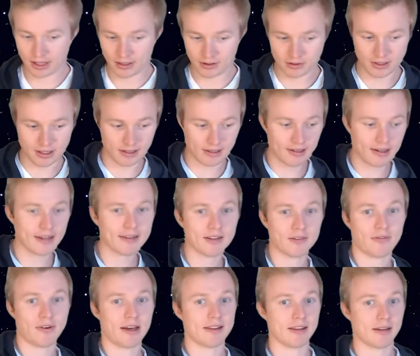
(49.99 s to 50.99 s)
and you can
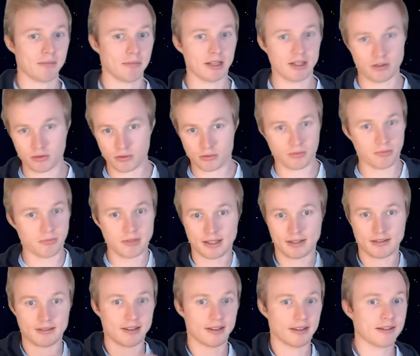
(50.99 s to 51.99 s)
classify them into,
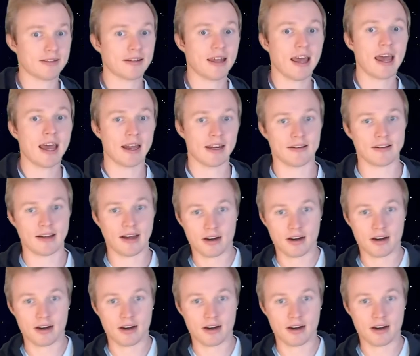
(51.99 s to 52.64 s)
is this sand?